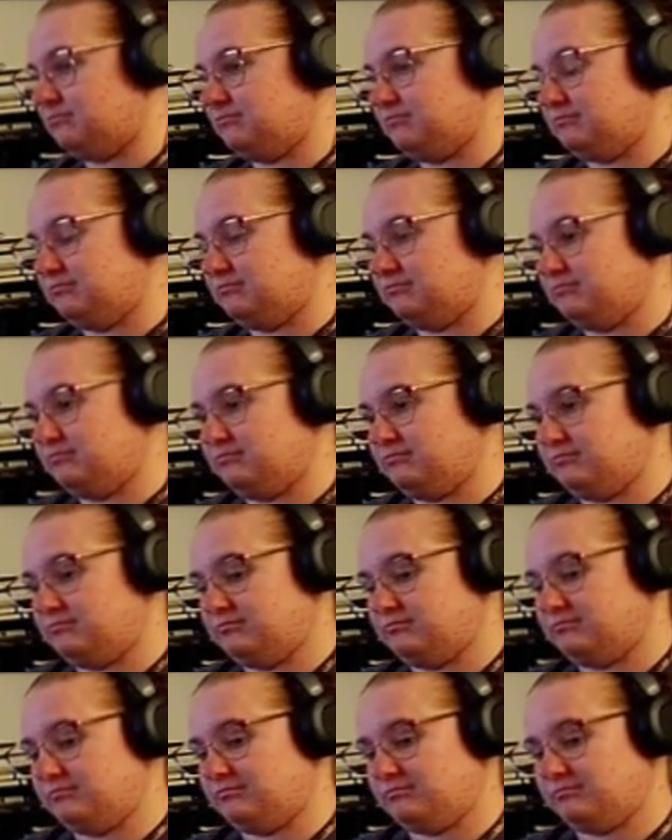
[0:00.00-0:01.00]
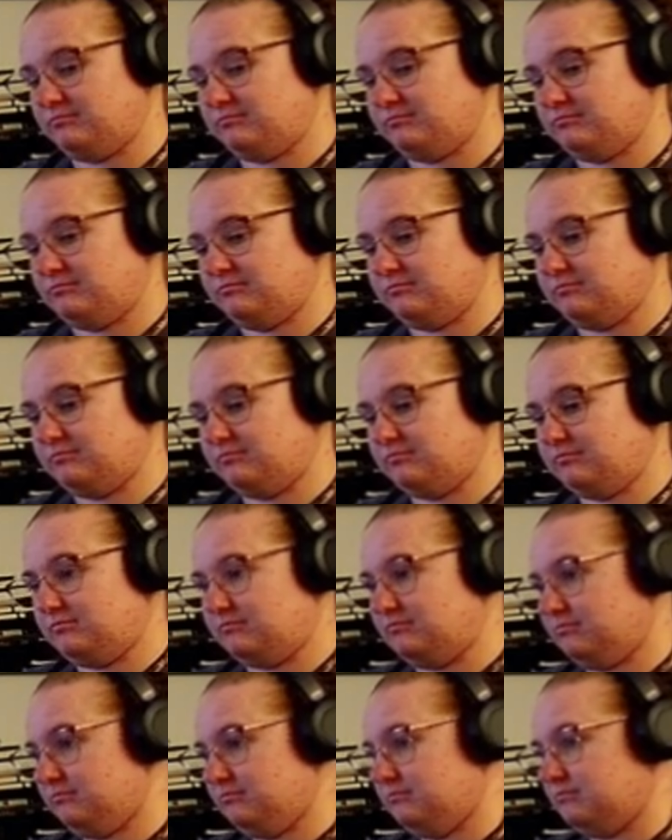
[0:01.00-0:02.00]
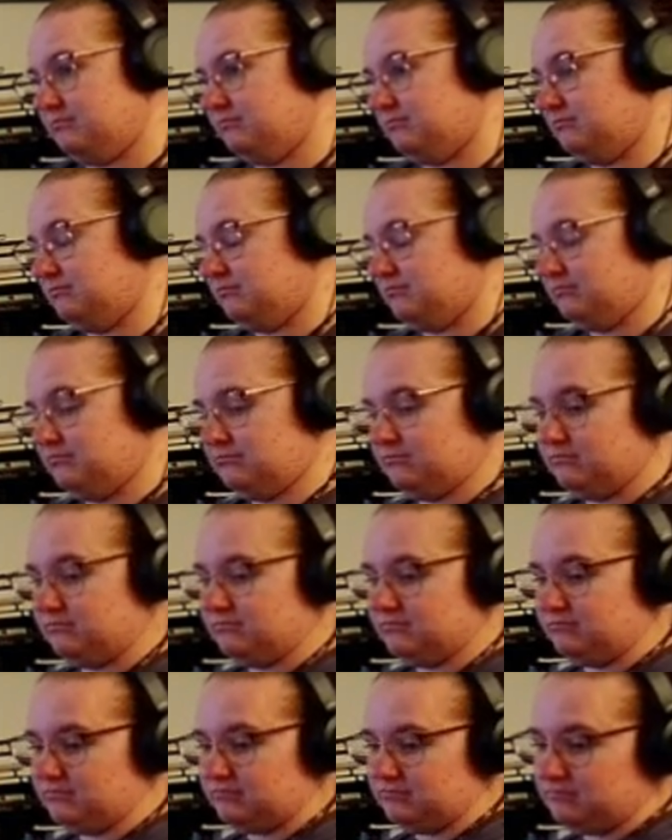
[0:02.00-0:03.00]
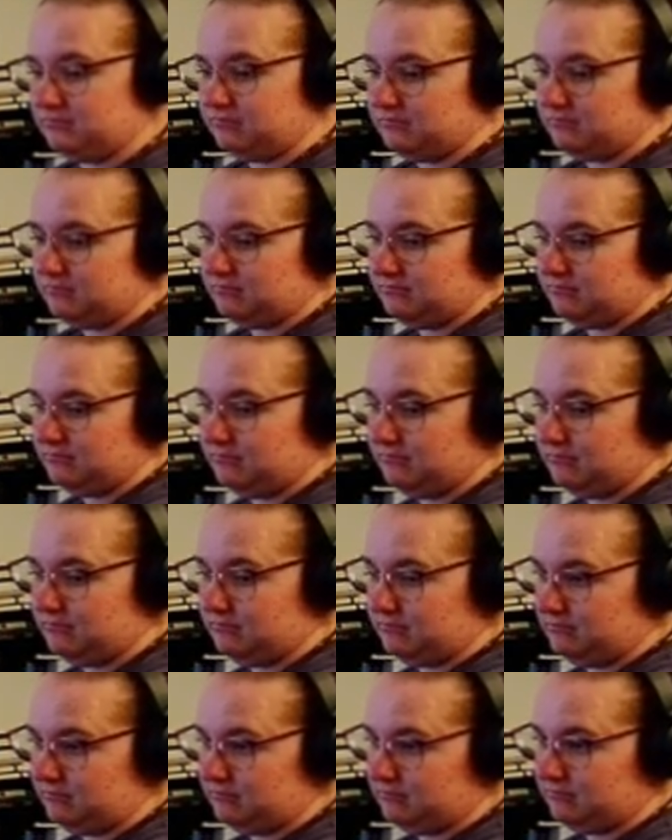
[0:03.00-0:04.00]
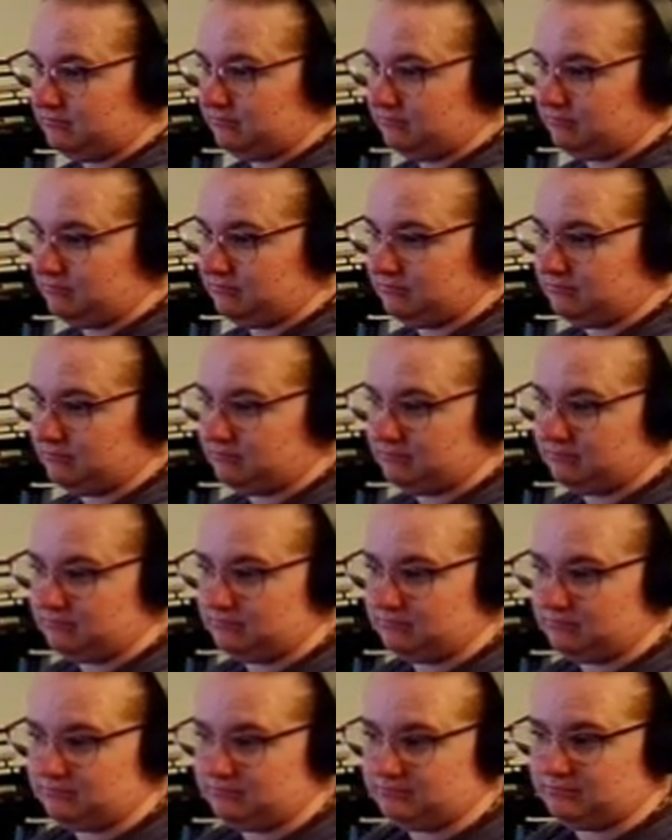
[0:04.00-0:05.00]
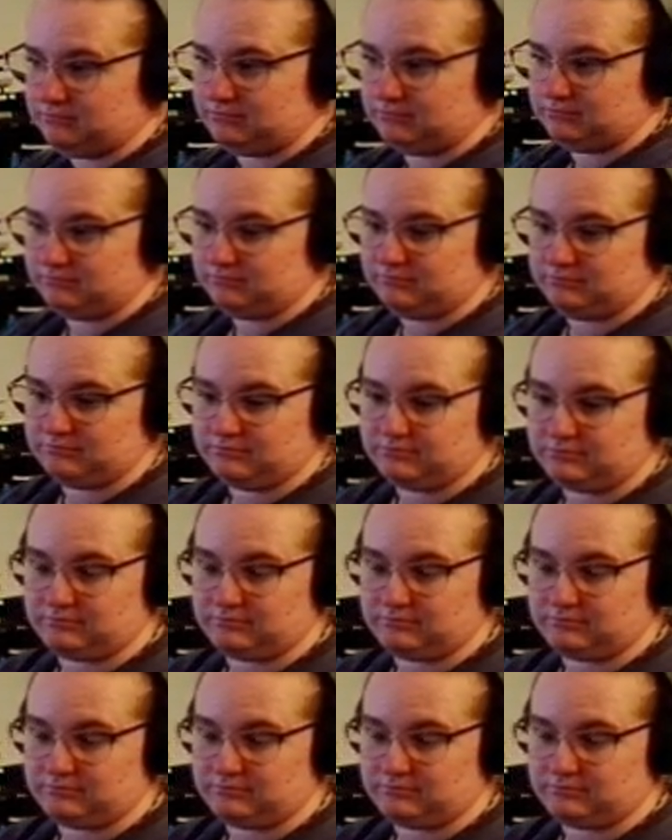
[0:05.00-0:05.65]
The person shown says nothing.